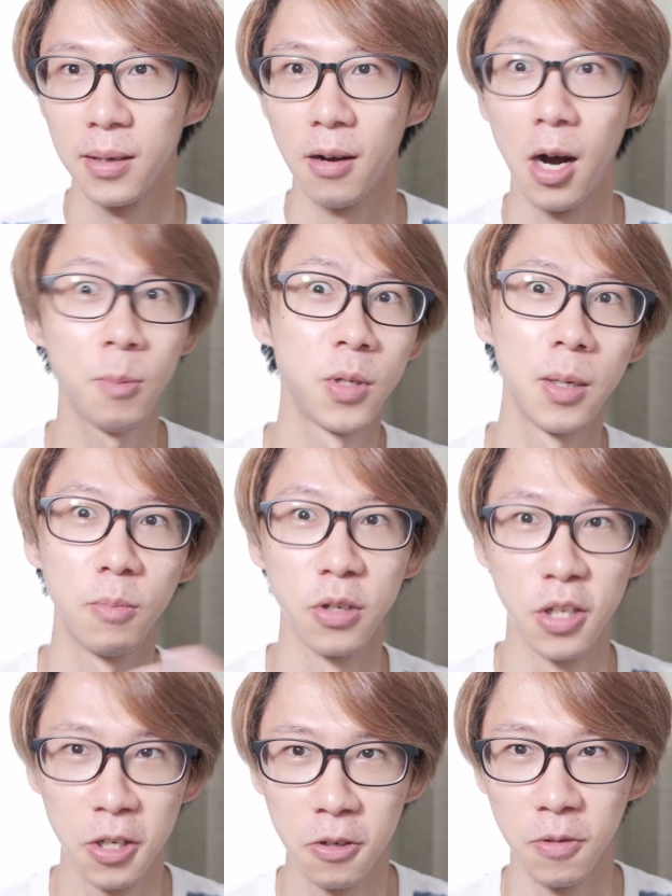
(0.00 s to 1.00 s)
Option number
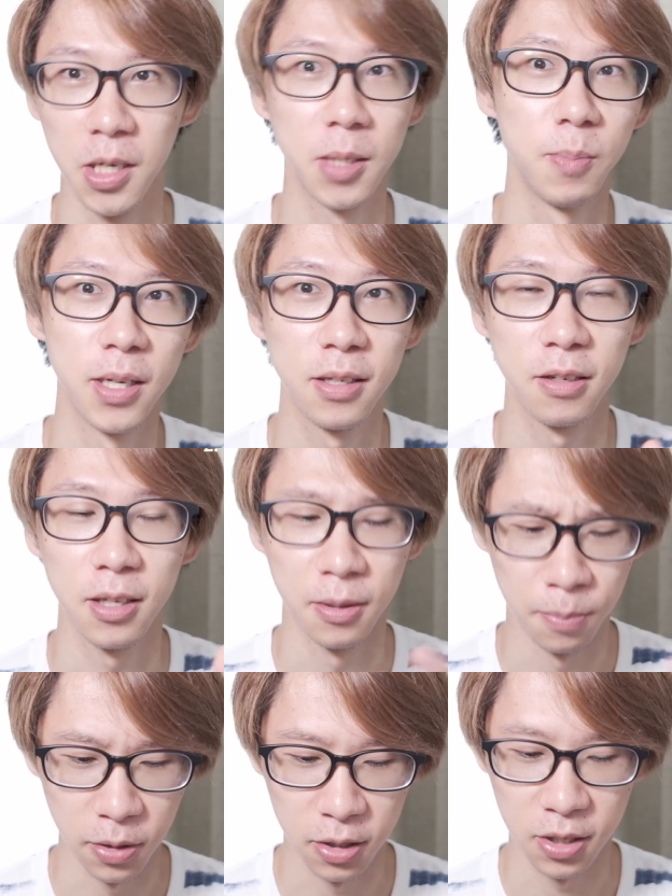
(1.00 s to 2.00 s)
two is basically you
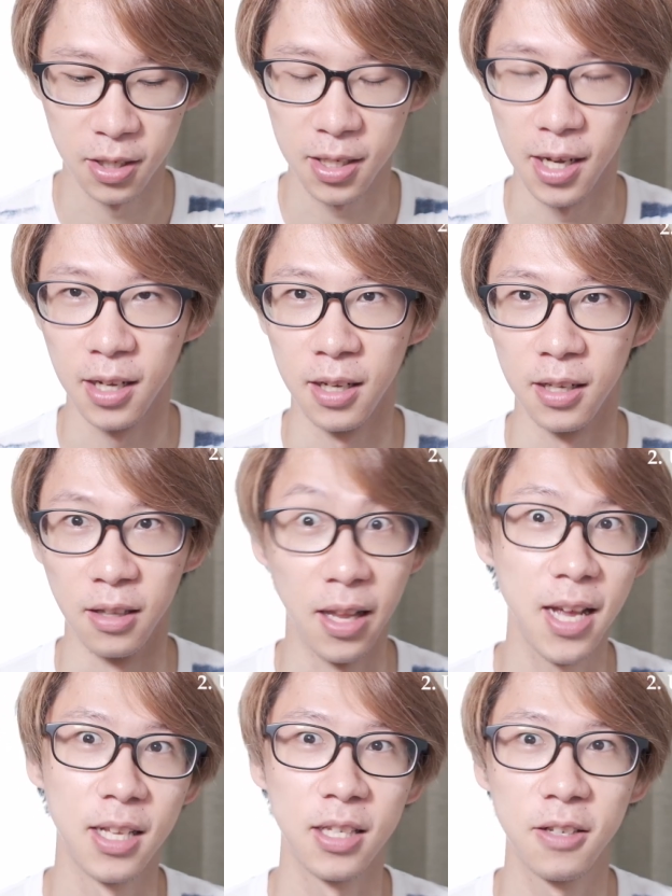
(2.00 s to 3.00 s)
purchase a
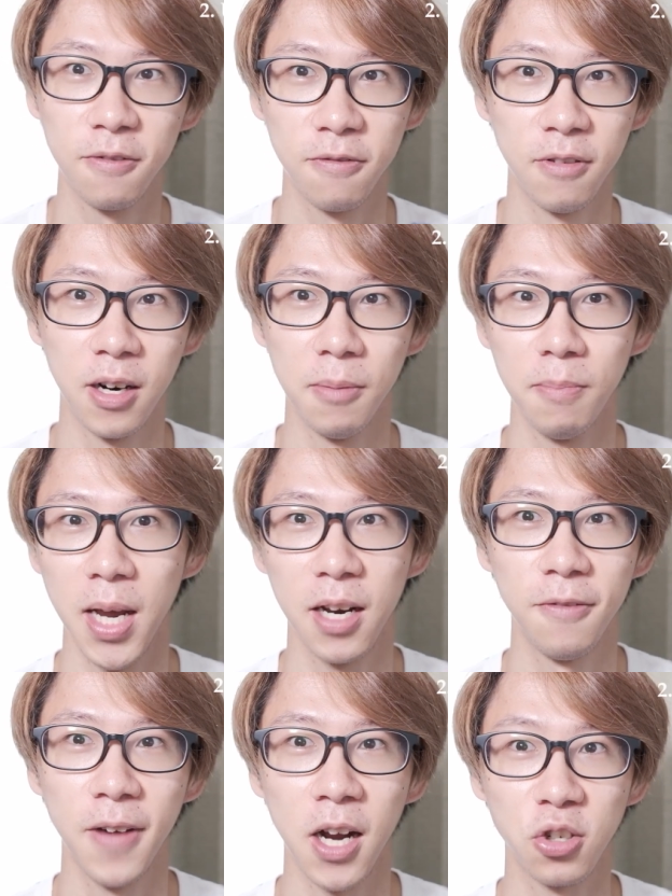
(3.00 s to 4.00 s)
lens from
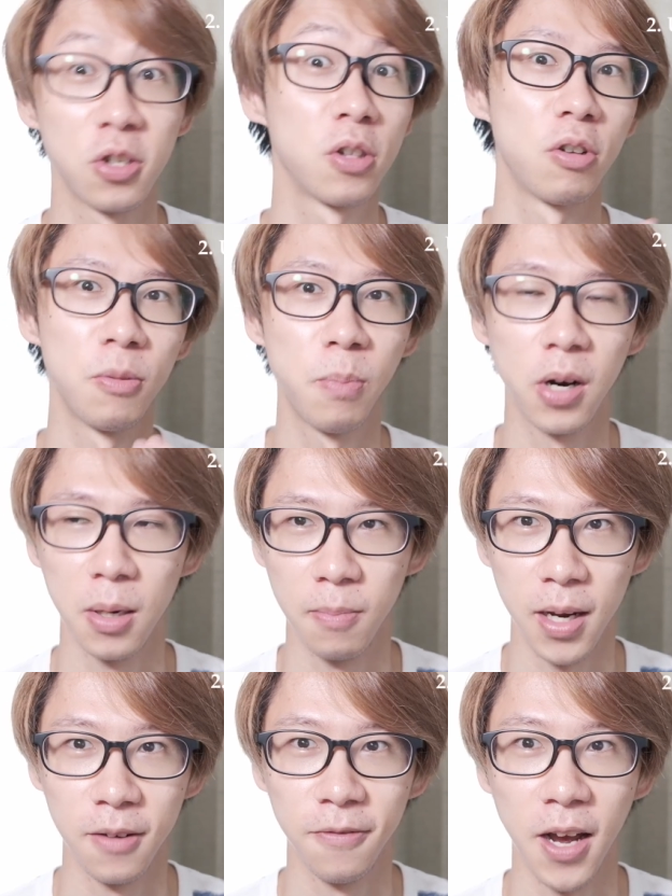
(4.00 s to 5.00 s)
manufacturers, third-party
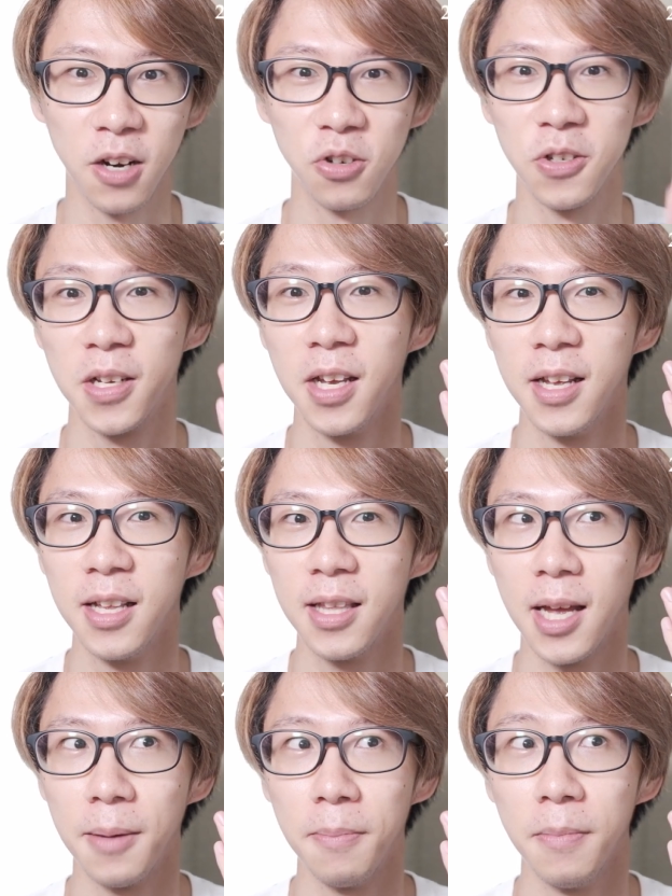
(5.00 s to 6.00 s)
manufacturers
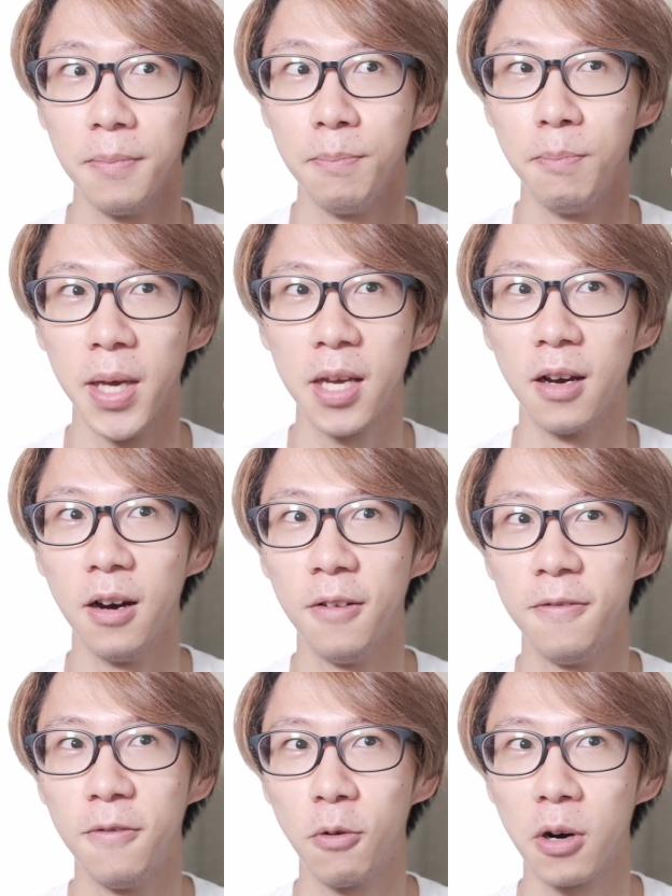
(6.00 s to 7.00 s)
that make
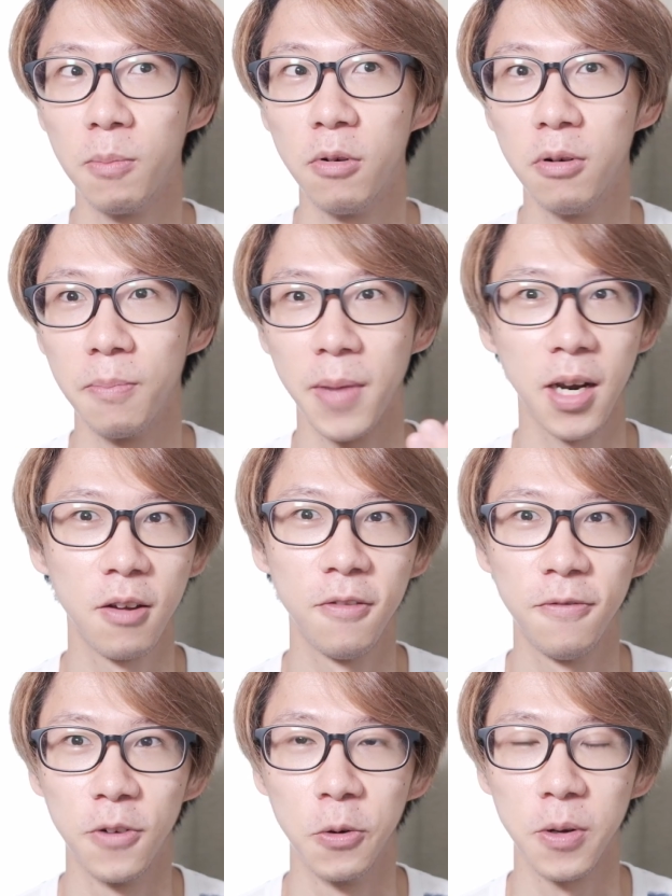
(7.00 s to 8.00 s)
affordable manual
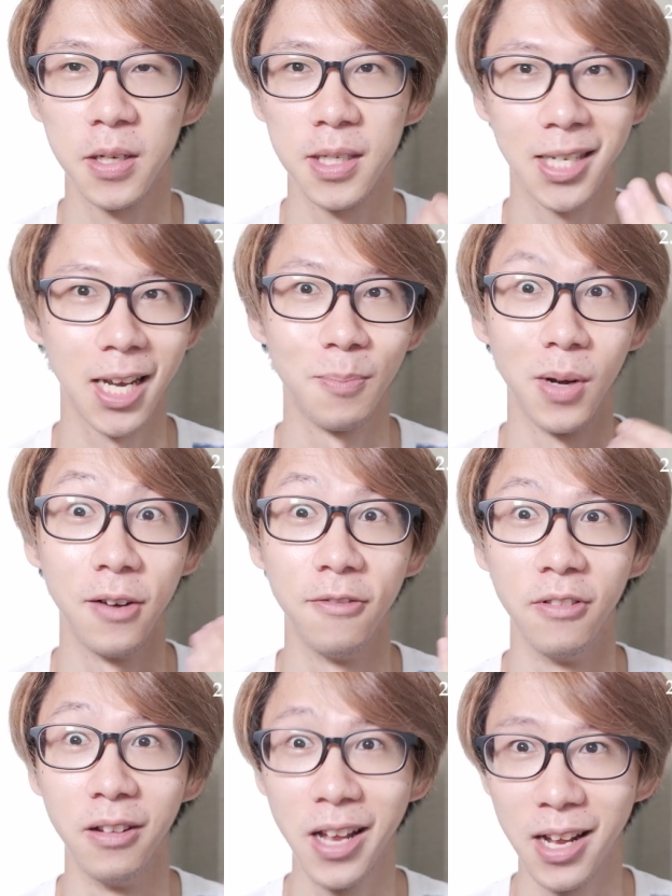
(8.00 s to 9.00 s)
focus type
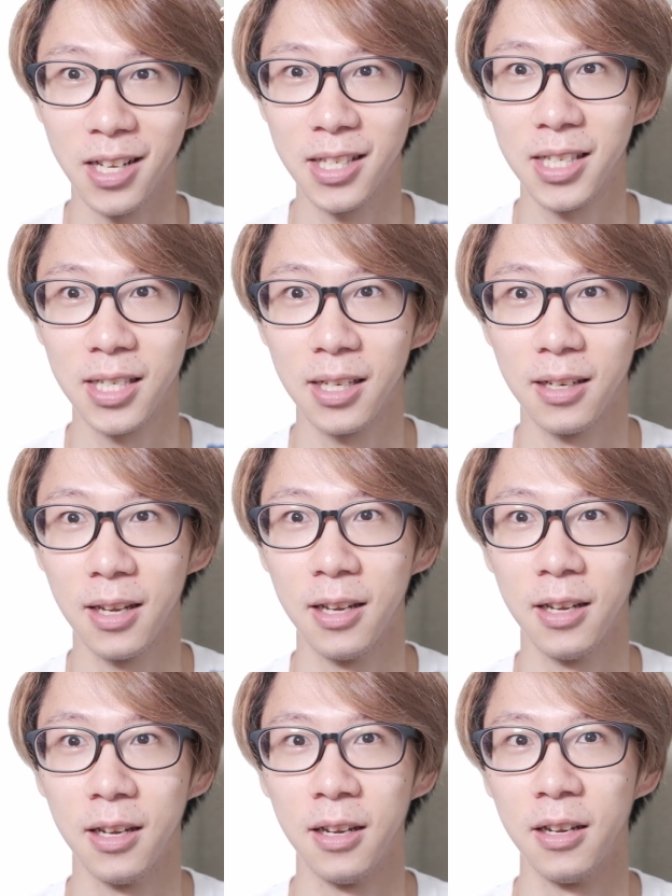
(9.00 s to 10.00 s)
of lens,
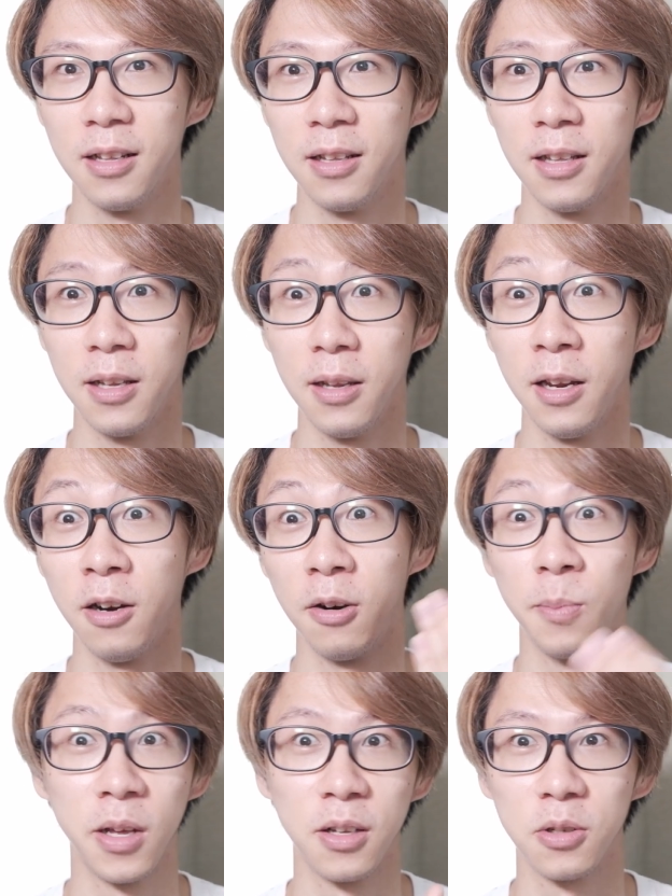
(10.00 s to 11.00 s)
and they
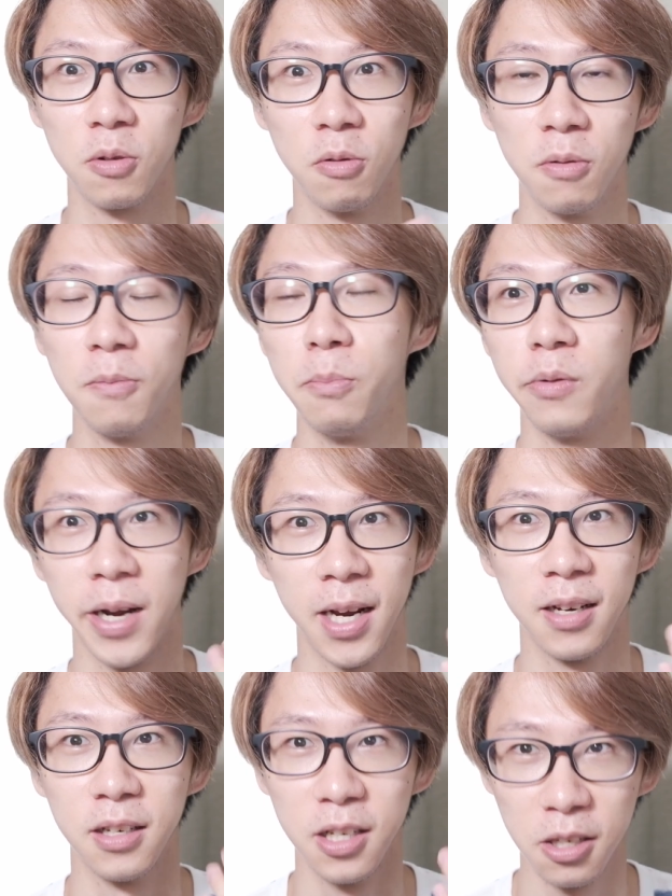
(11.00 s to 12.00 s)
are being sold
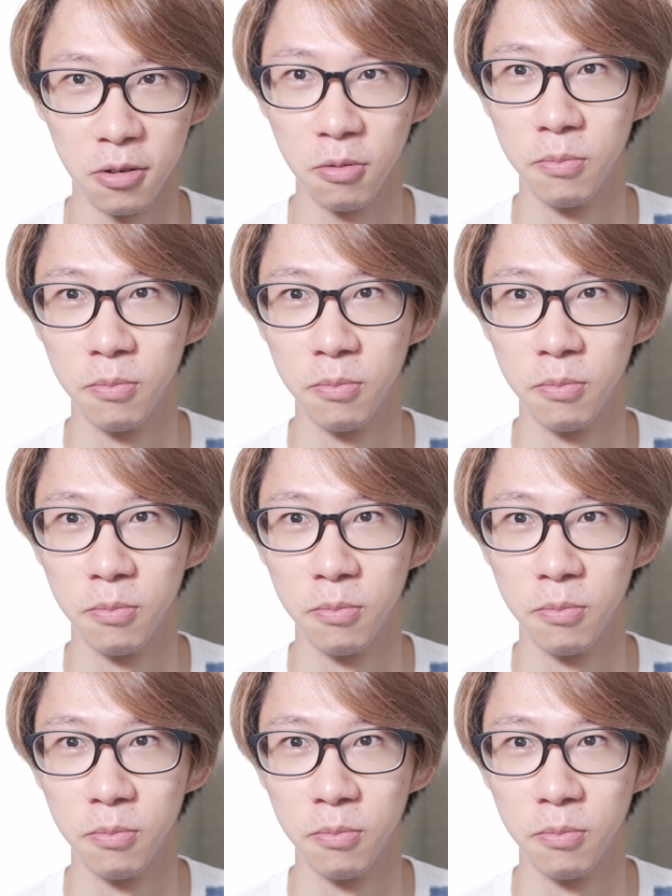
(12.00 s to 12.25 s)
brand new.